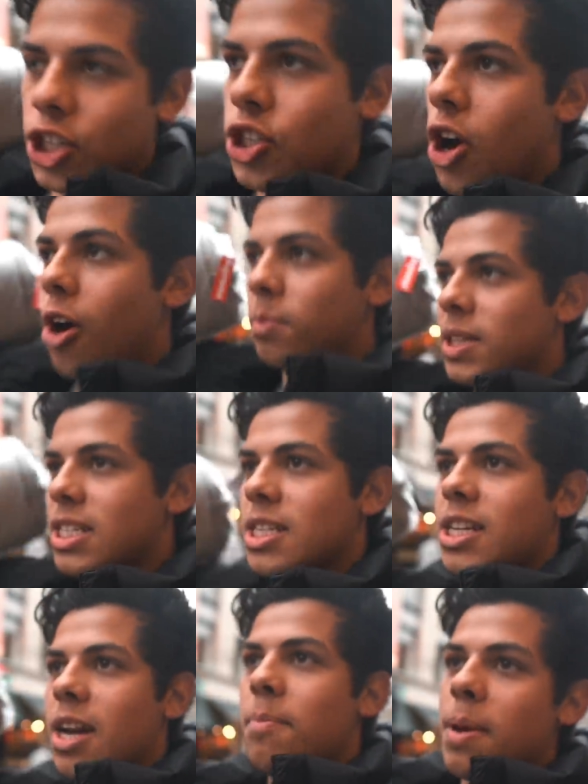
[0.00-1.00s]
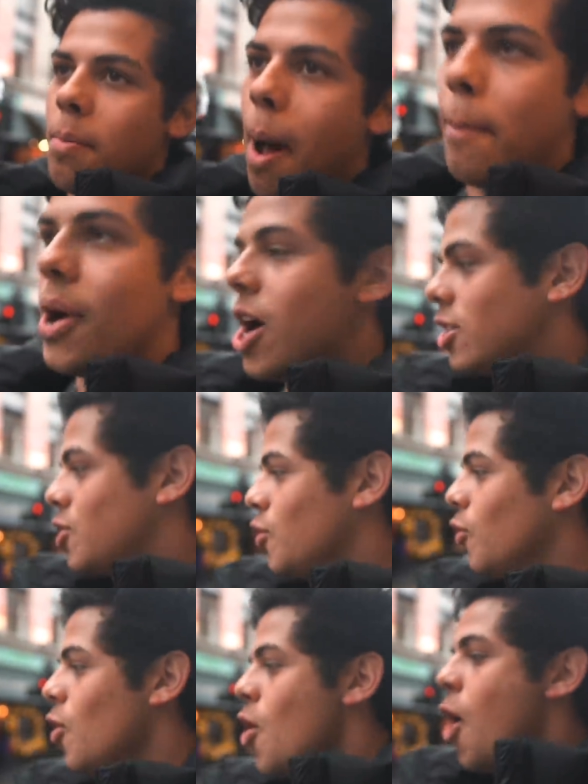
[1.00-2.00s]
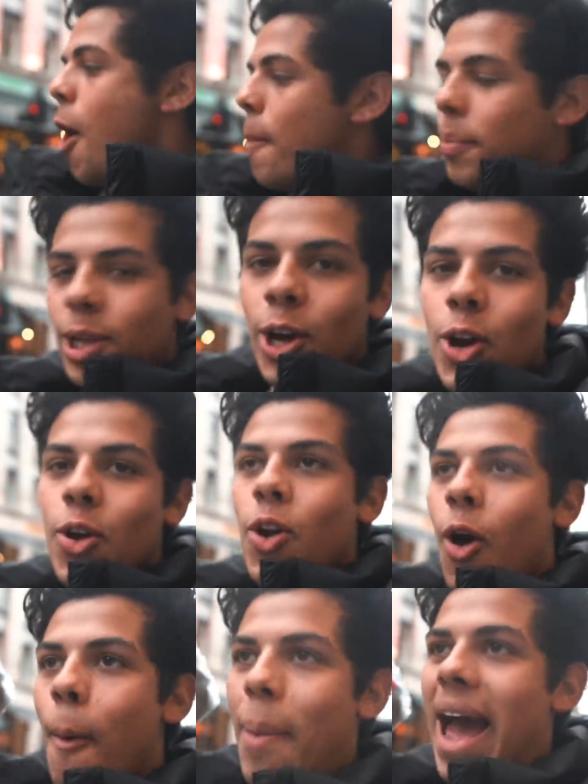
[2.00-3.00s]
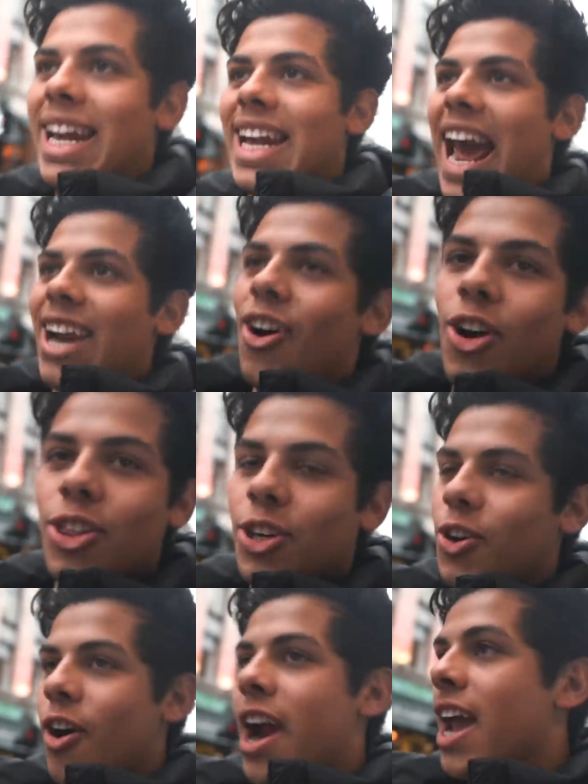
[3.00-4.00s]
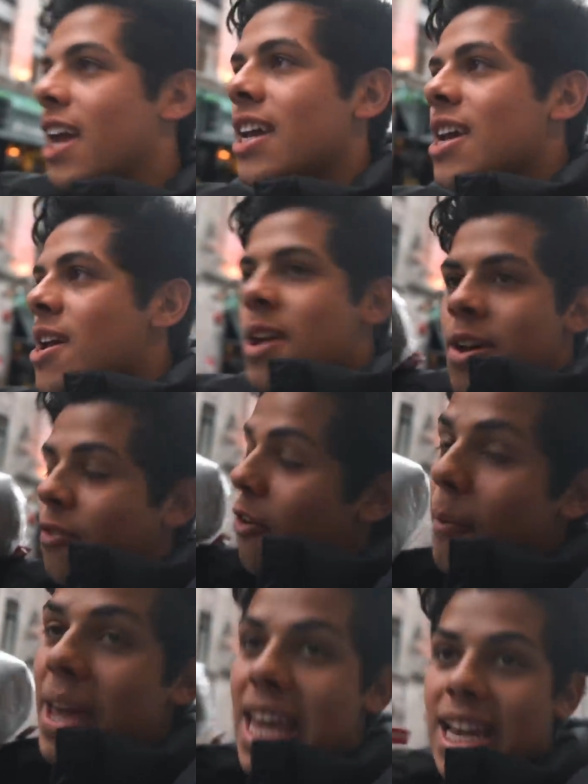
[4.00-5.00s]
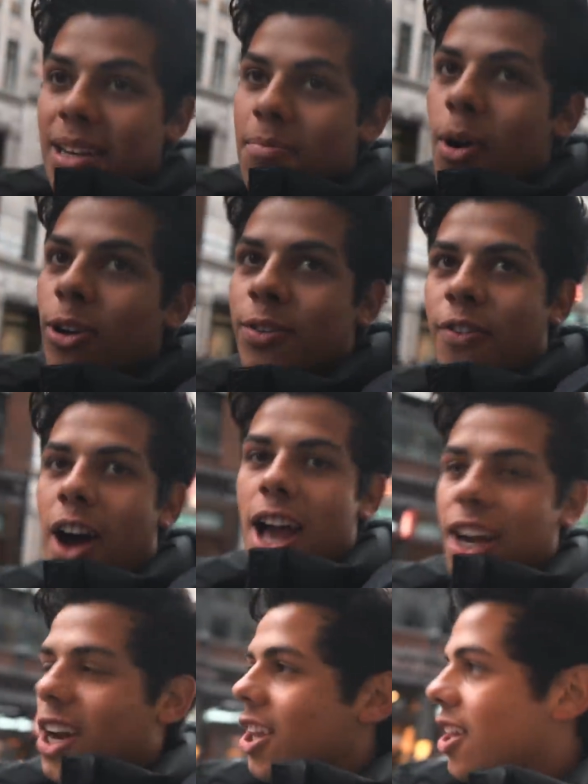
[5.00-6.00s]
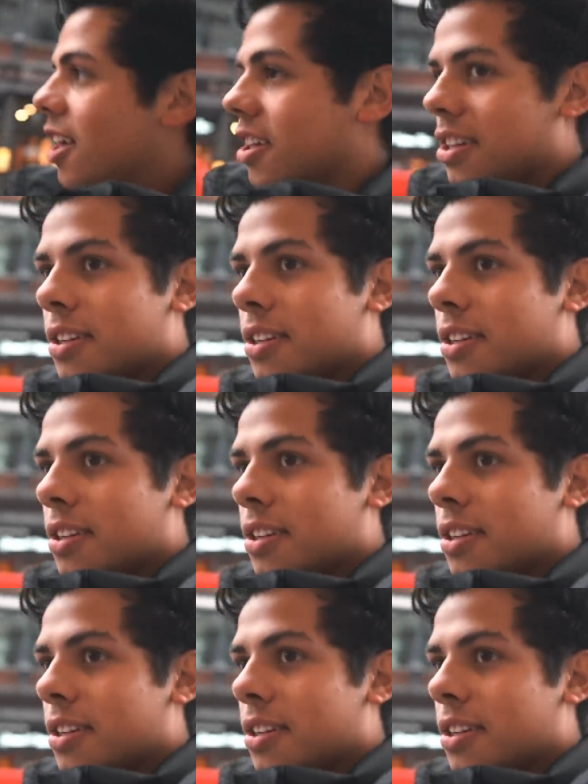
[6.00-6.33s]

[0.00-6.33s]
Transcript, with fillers: just copped. This is gonna be my personal blue bandana on the grey. For me, most fire color.